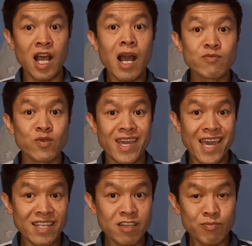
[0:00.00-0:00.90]
Up to
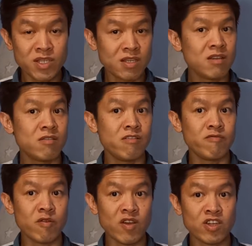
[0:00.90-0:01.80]
80%
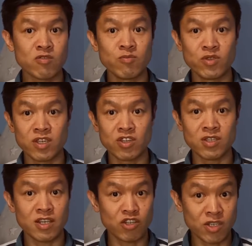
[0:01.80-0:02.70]
of professional
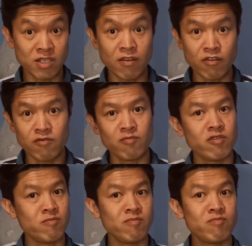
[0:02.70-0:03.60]
musicians actually suffer
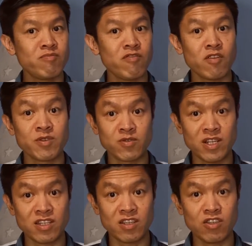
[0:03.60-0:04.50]
from
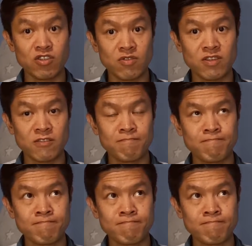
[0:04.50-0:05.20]
performance-related injuries.